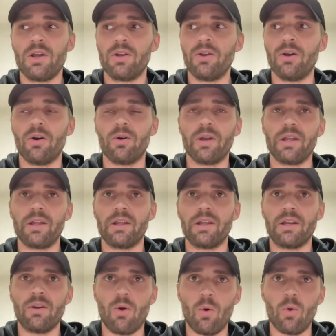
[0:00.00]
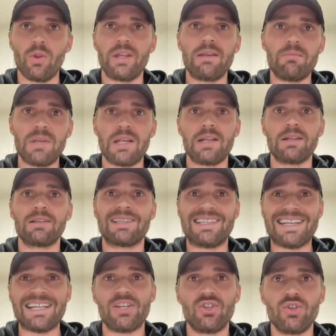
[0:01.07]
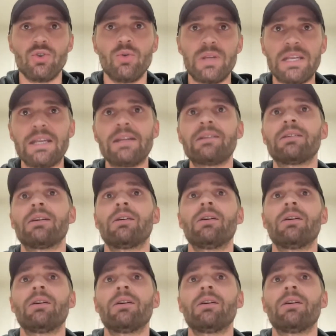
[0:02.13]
No, it only means, did you eat